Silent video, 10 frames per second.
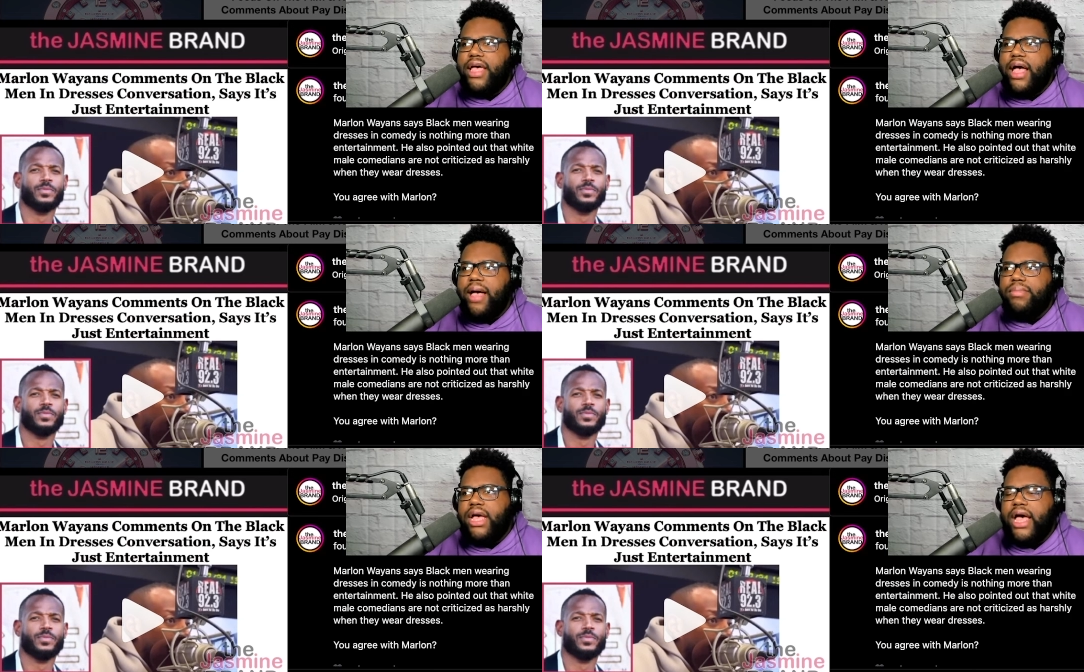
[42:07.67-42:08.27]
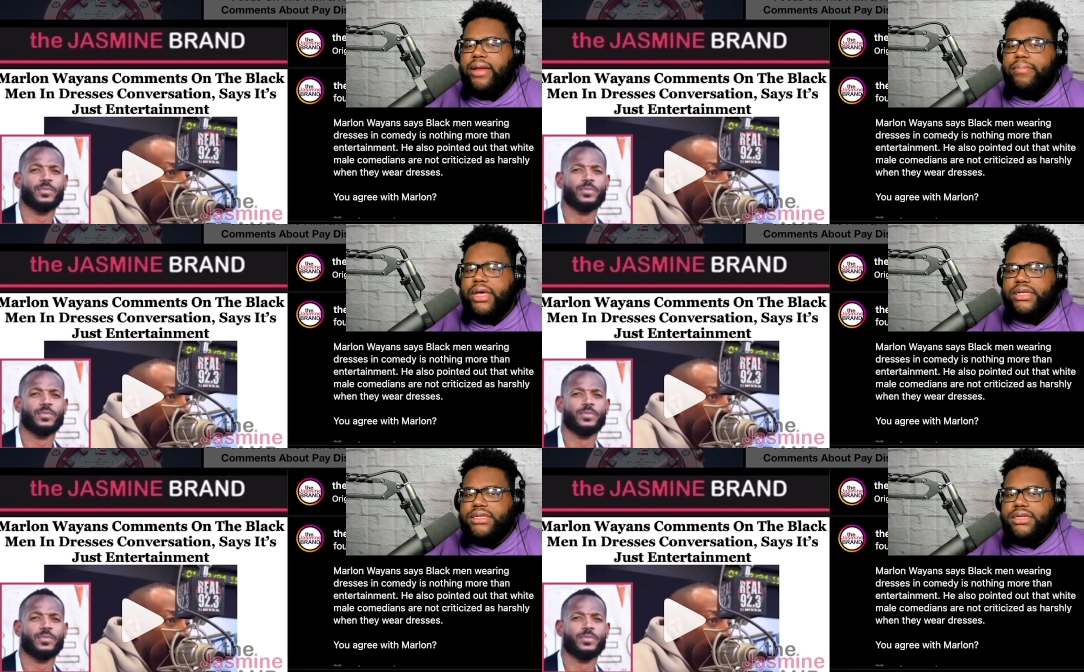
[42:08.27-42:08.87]
Speaker 1: I'm kind of
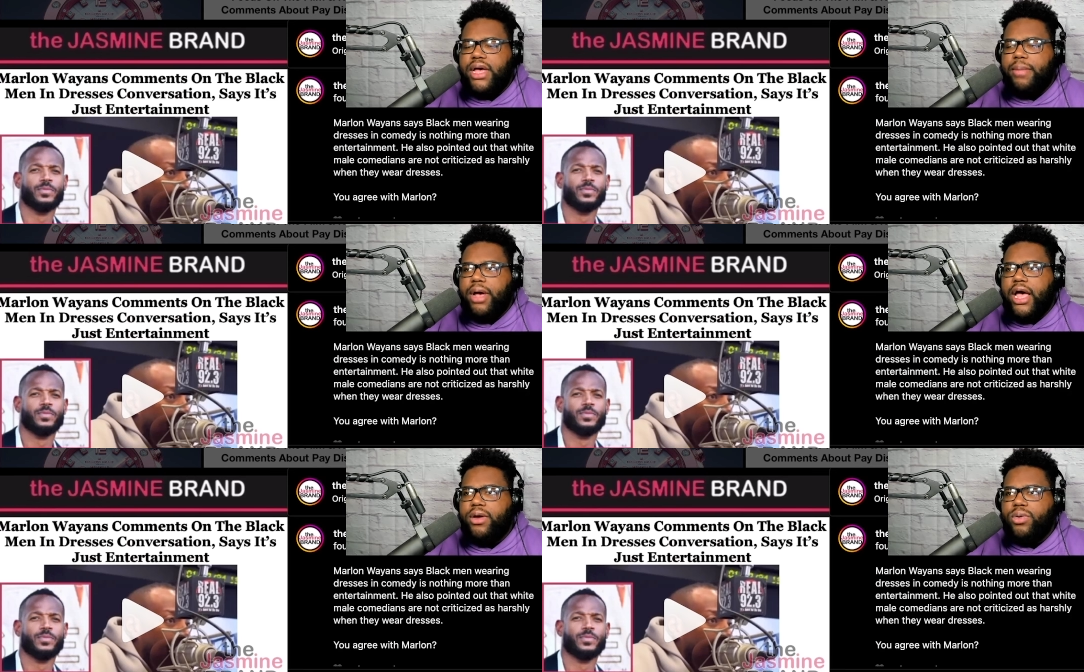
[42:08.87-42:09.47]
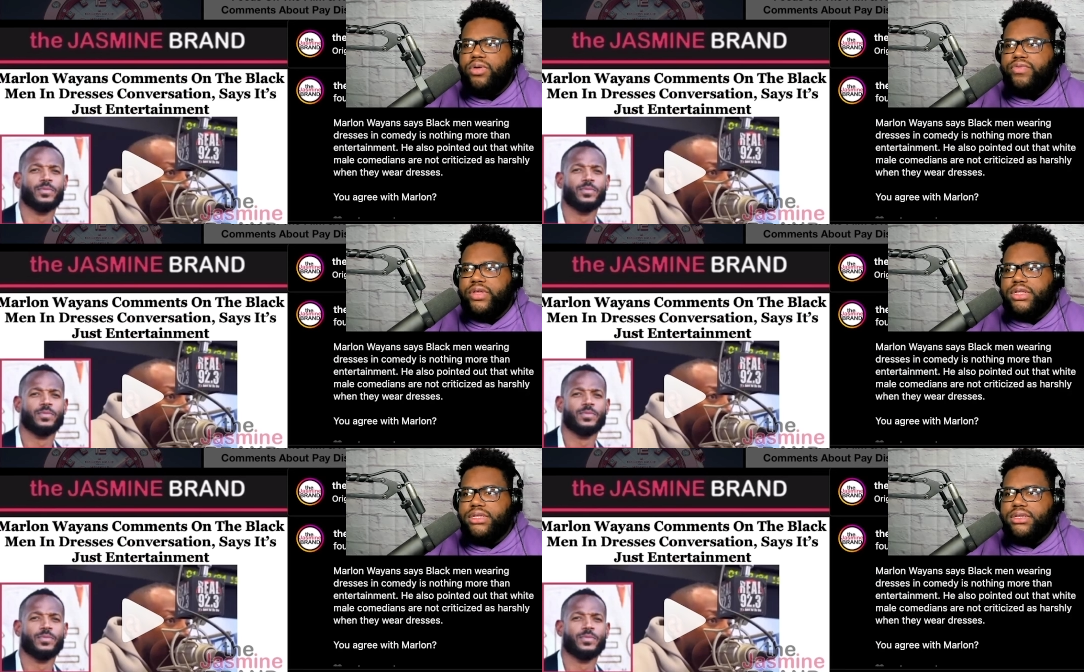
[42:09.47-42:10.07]
mixed. I'm kind of on the
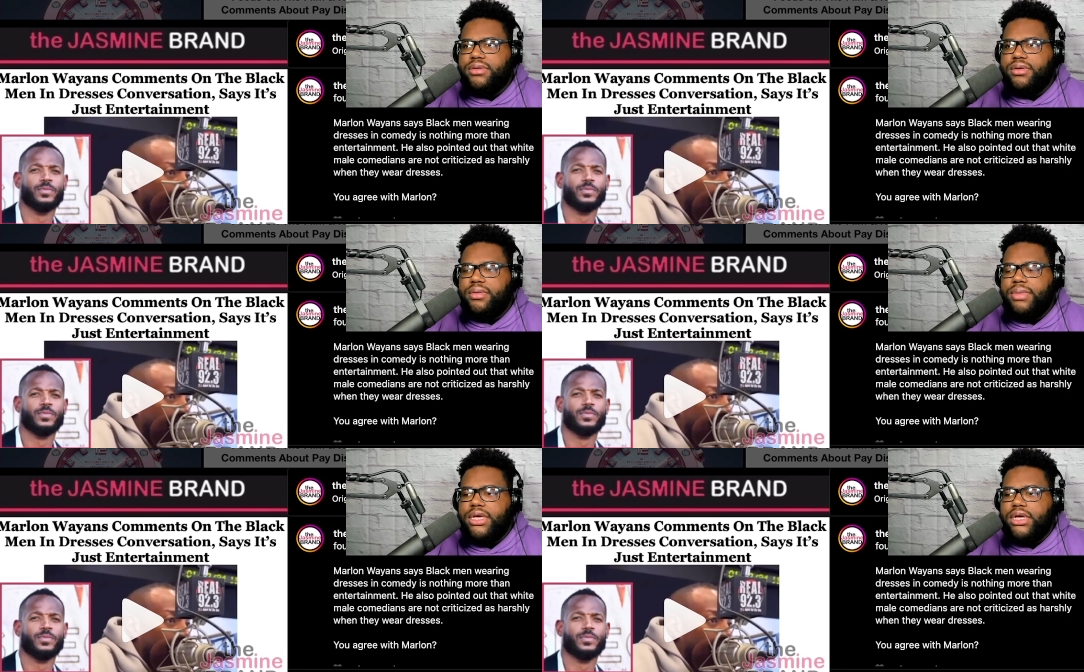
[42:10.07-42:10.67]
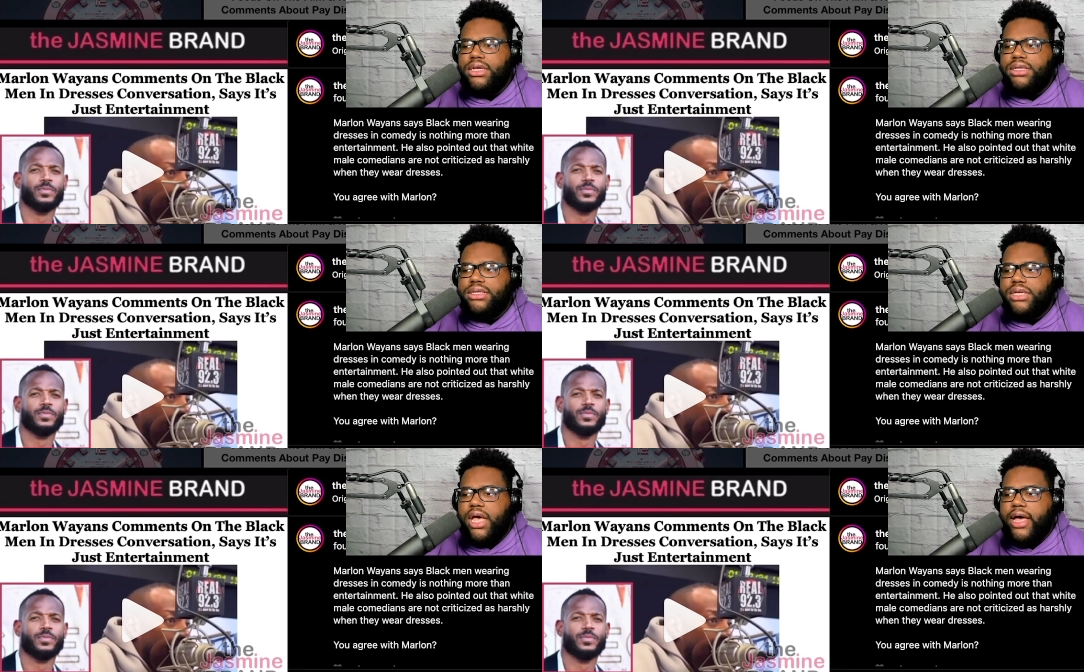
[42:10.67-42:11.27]
fence
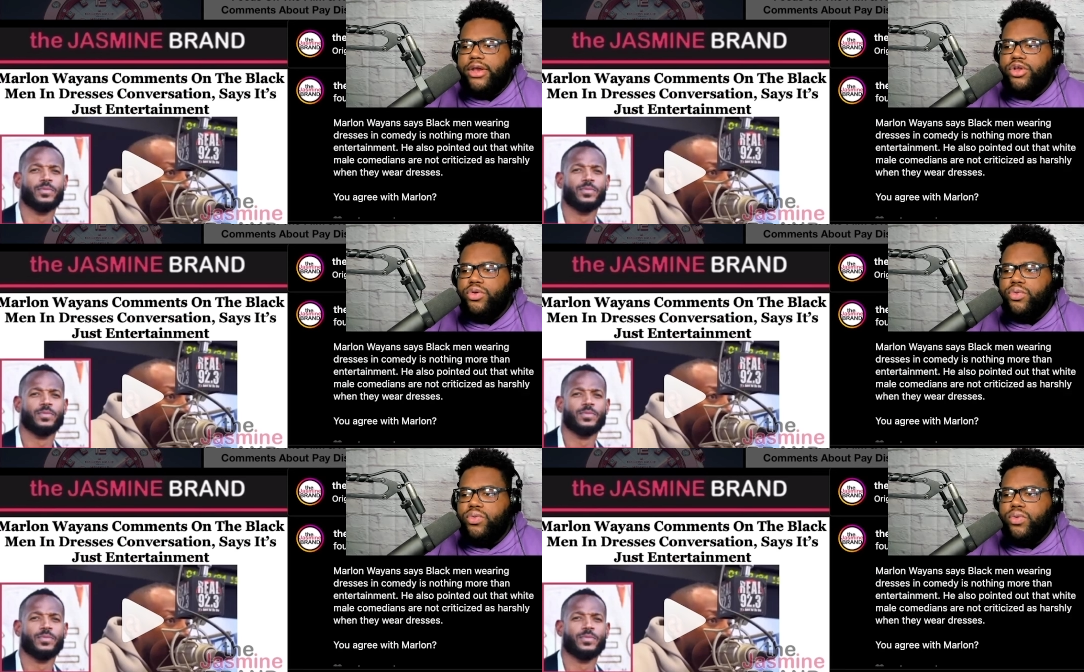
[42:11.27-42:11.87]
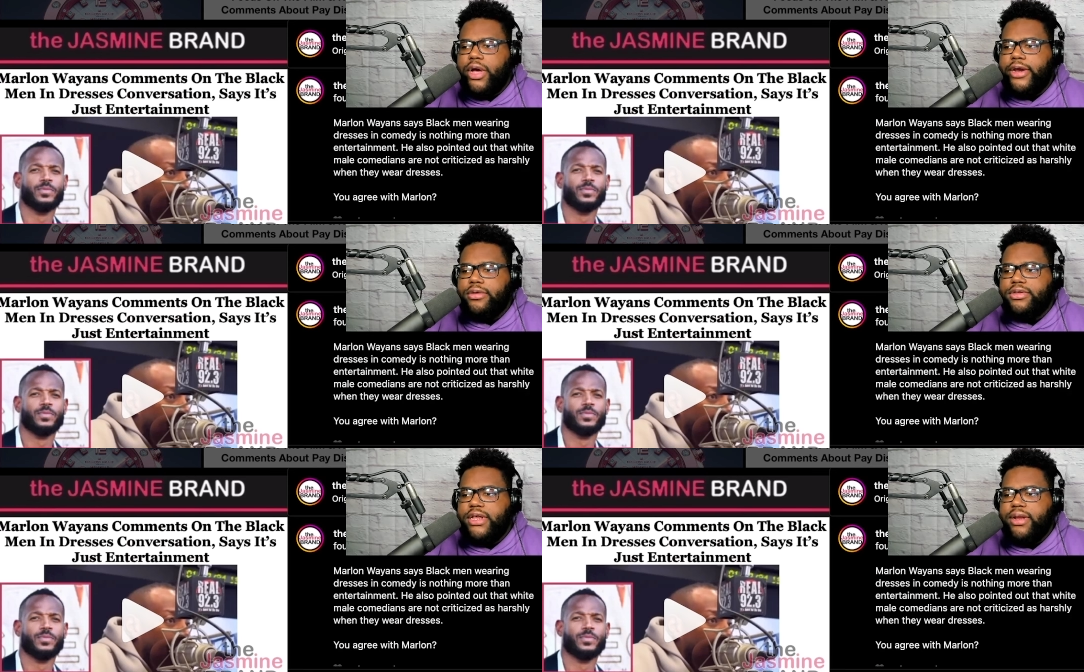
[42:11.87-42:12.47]
because I do
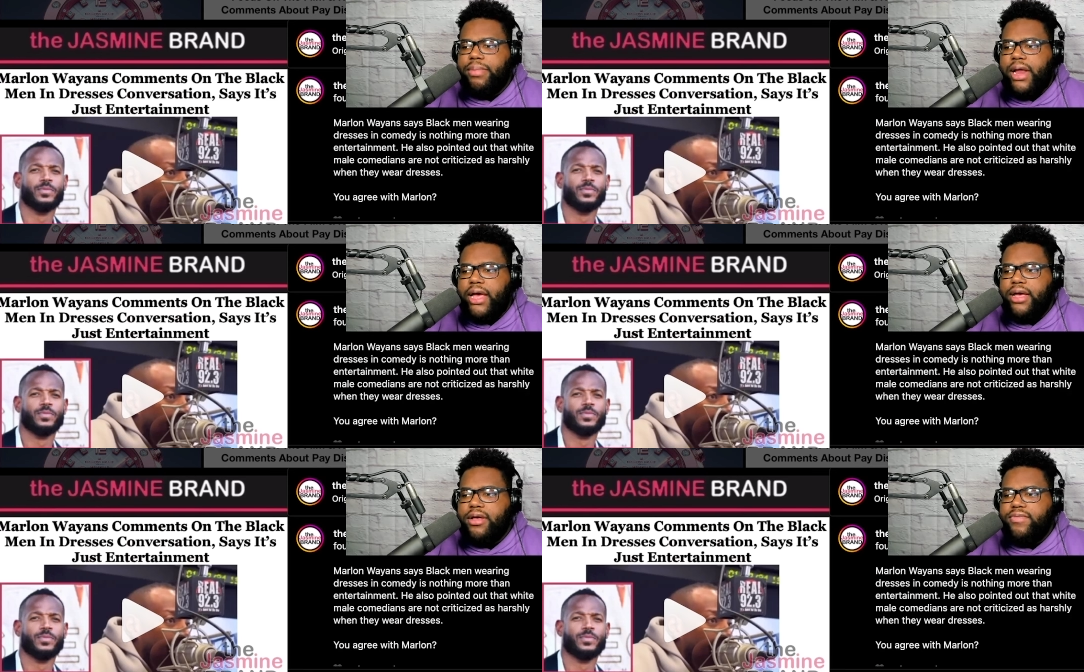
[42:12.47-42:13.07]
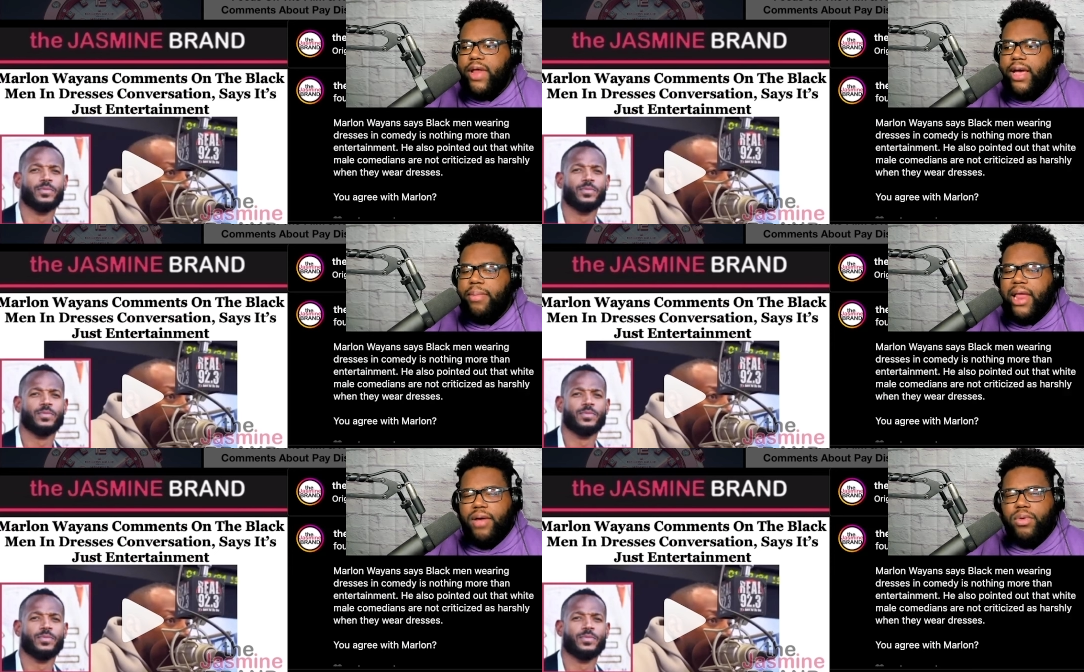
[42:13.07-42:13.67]
understand the plight of like
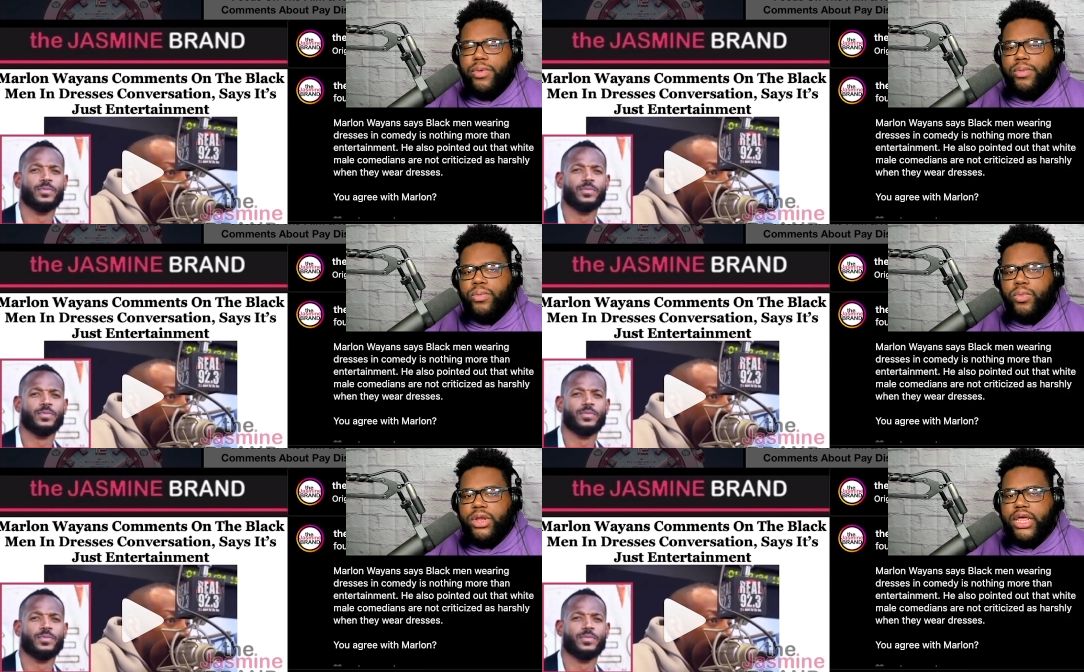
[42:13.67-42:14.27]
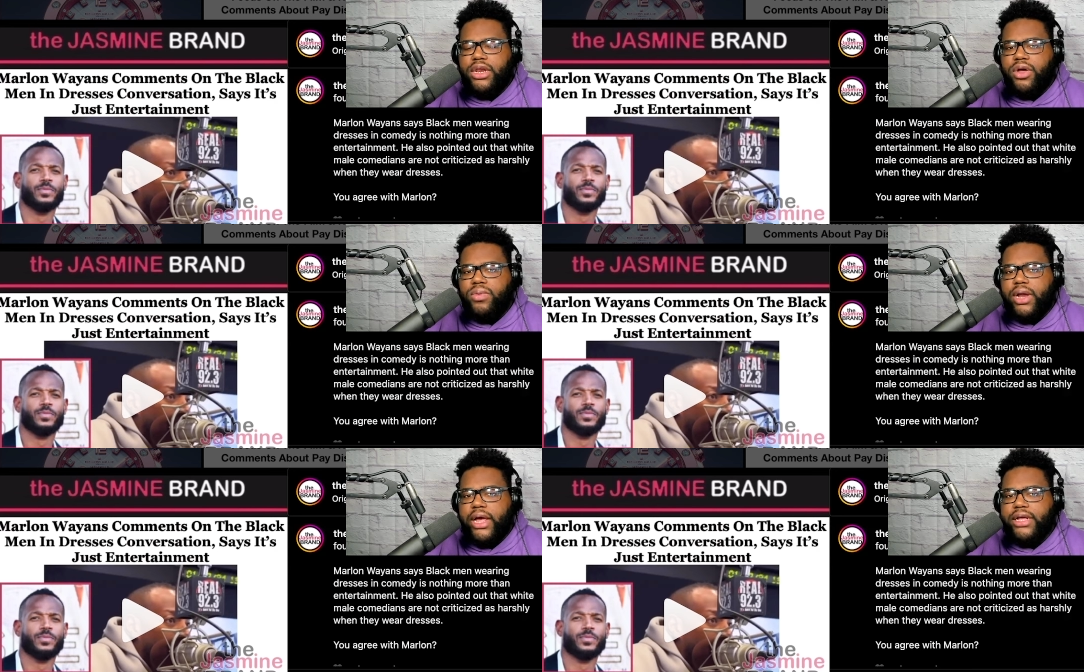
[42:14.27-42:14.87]
black women when they don't
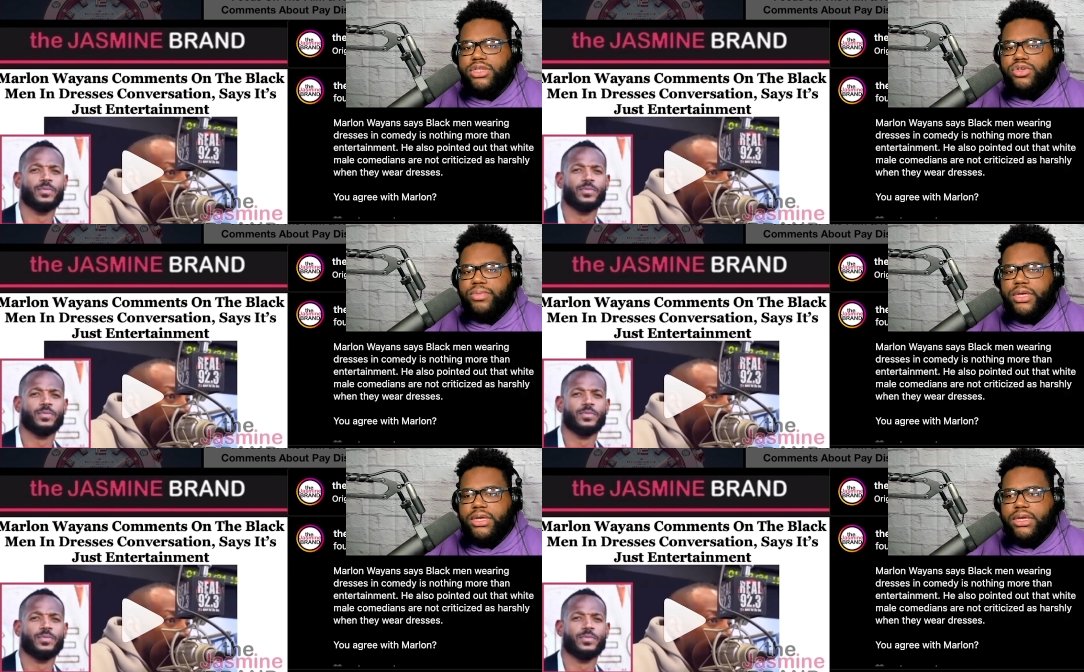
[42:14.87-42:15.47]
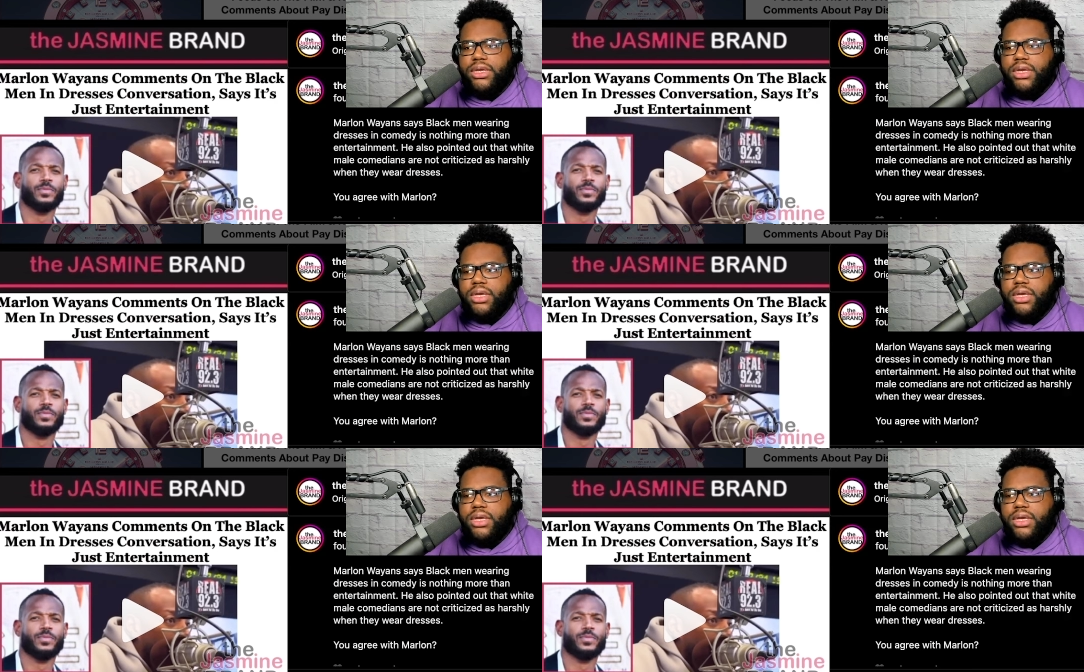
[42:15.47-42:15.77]
like to be